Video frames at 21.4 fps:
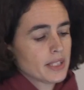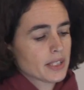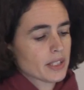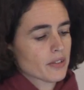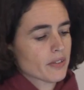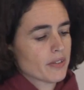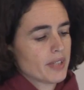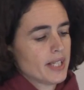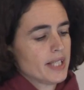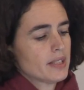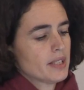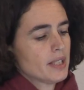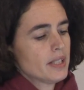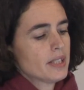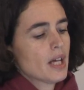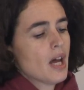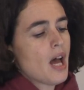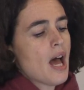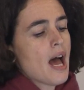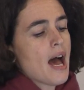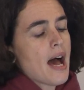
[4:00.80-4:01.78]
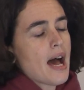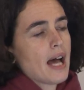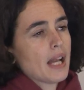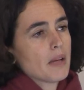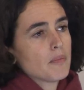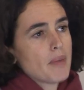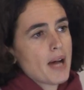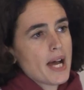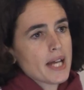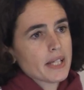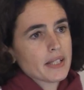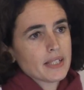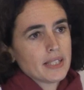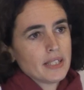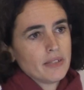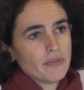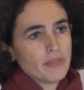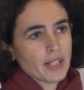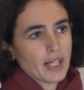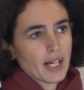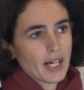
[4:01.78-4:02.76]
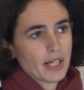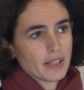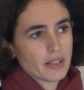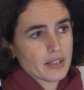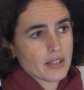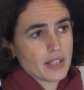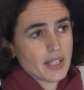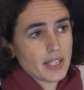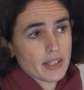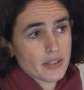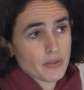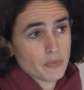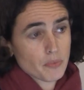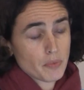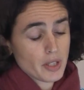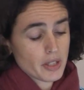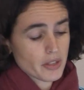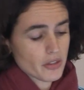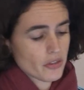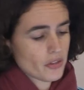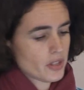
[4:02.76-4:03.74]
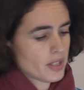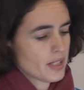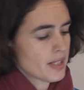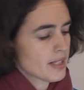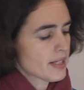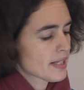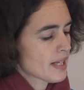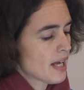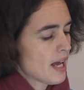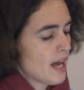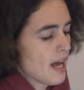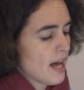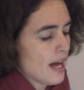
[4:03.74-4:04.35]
integrated, albeit living at its margins.